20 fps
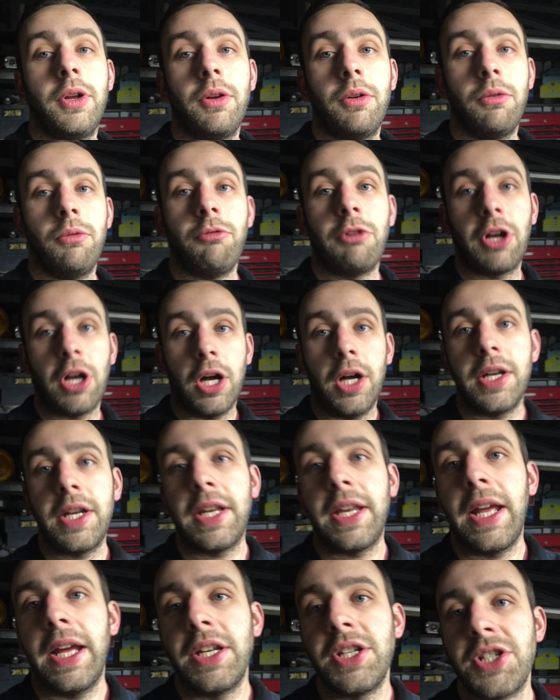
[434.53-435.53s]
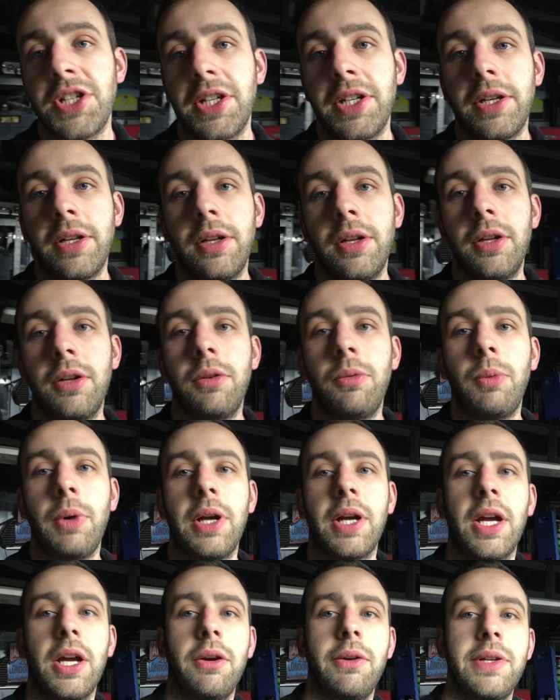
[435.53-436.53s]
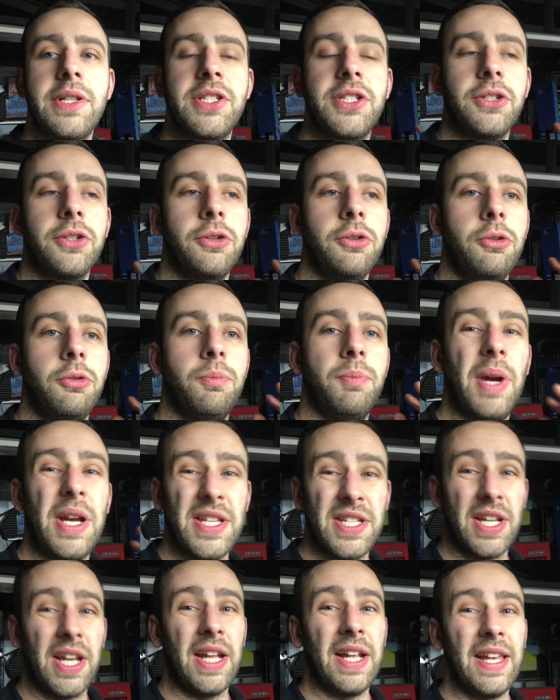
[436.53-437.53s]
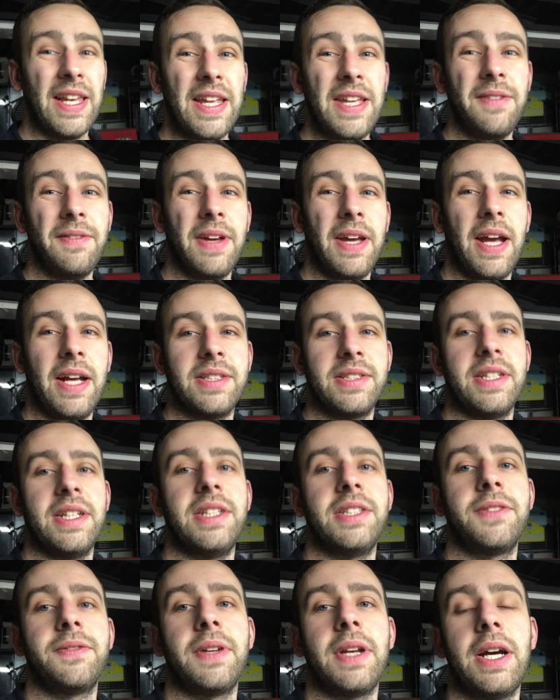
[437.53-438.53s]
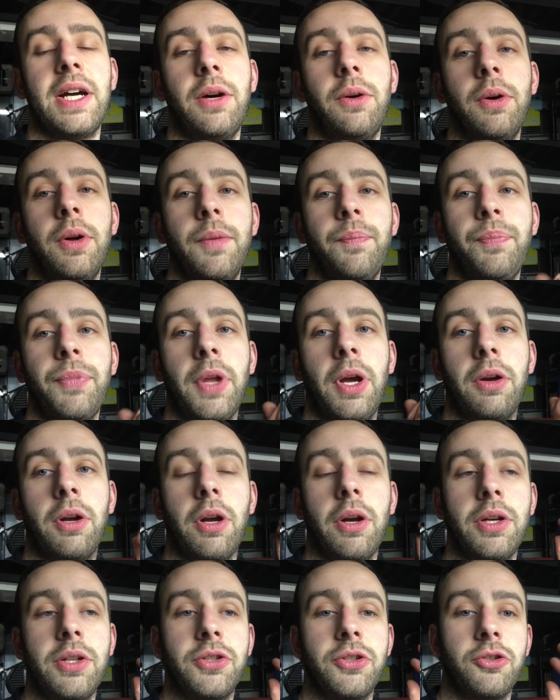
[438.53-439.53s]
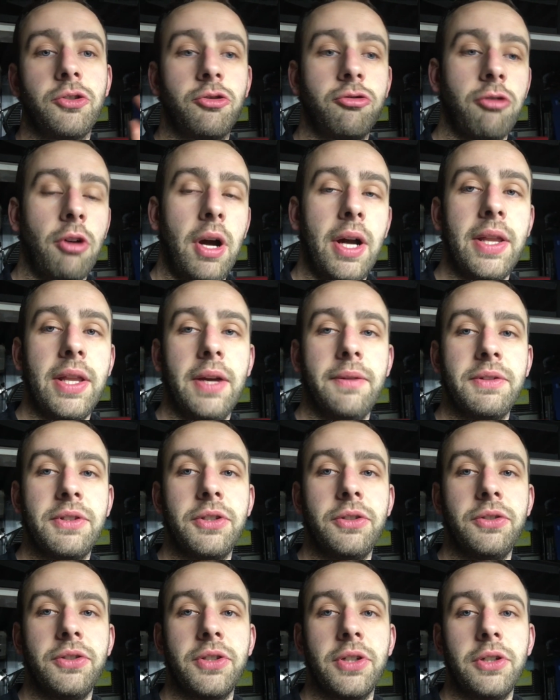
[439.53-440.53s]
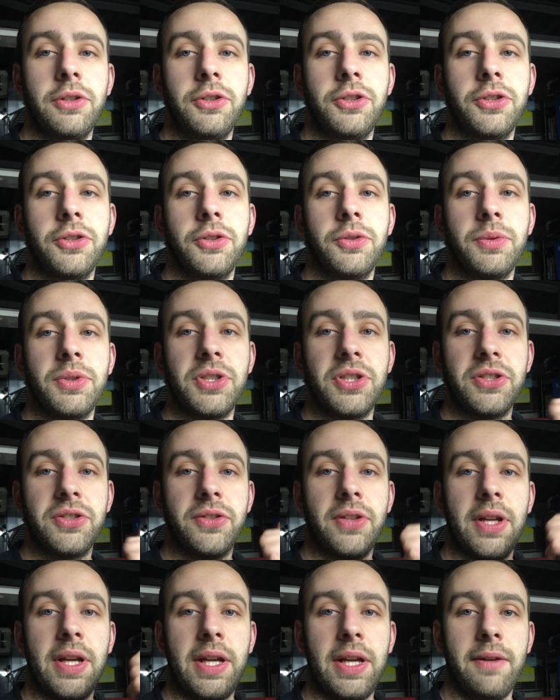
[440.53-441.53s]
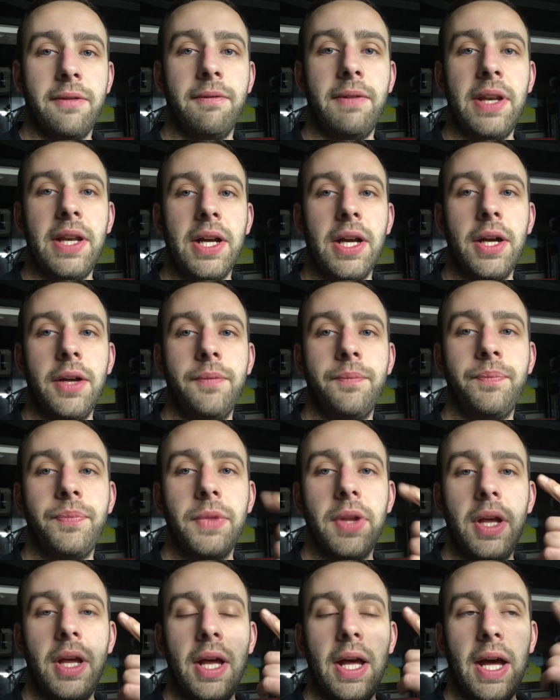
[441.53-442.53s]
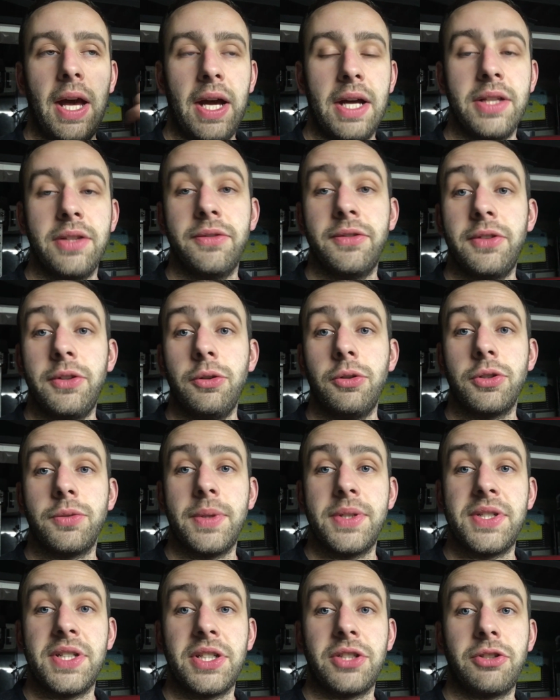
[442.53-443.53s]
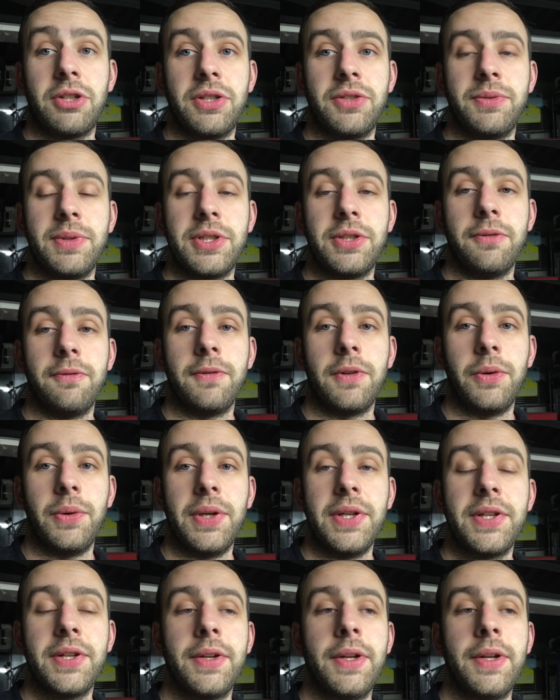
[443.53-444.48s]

regarding the engine, we're going to basically leave it as it is for now. I'm going to try the other two solutions, which is the vinegar and the automatic transmission fluid.